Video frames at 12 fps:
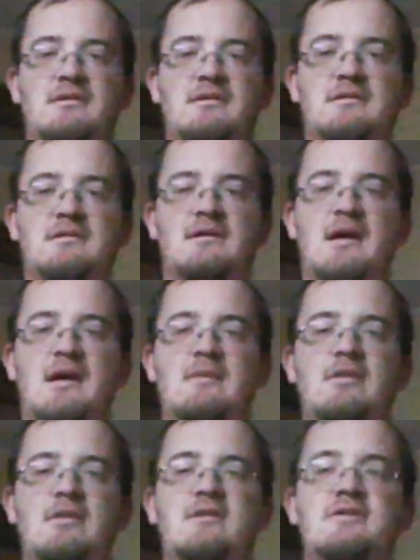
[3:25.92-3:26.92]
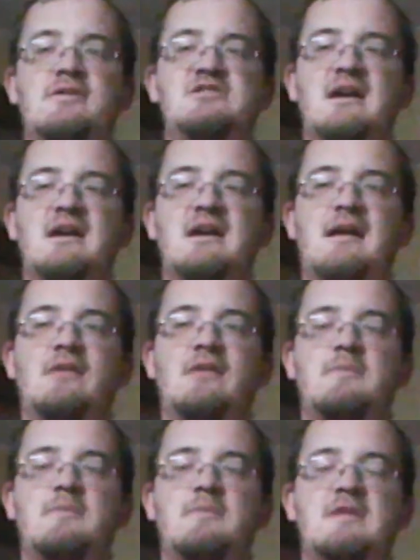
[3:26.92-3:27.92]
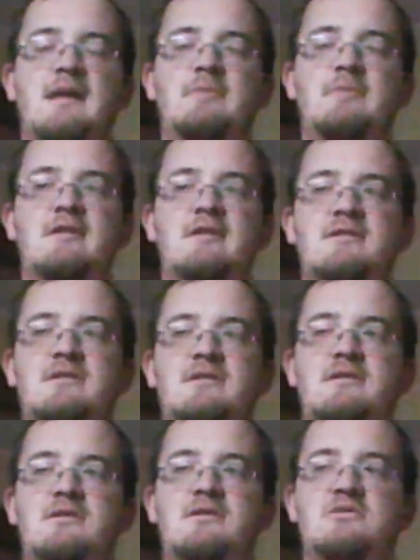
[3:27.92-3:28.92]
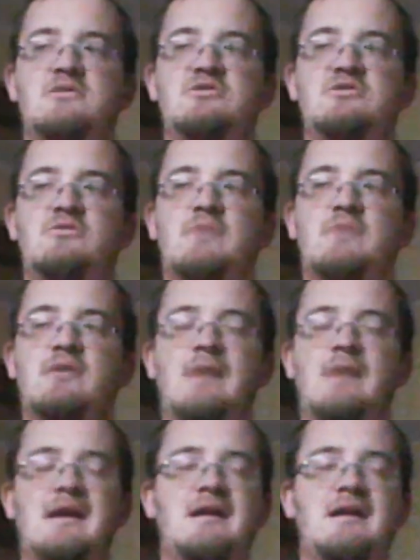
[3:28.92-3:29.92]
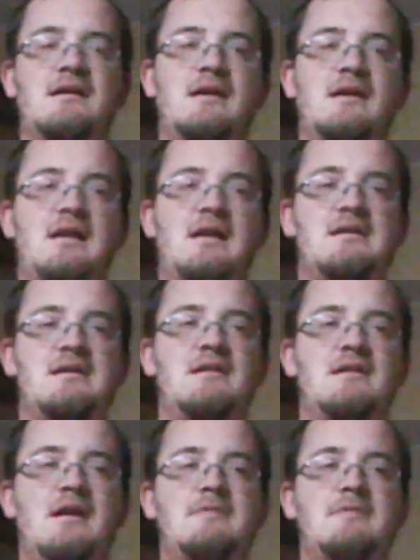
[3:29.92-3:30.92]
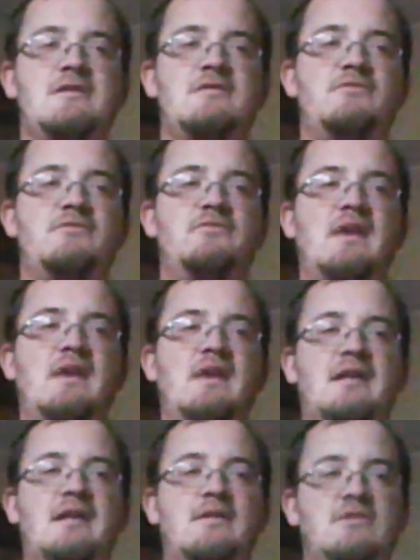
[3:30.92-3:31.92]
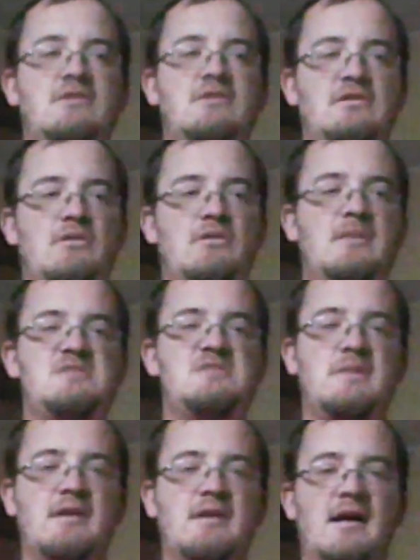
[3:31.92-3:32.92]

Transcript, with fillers: Emma looks at the check. Alex rips it up and shoos Rick away. And then Emma says, Thanks, Alex. You don't know much about the cause.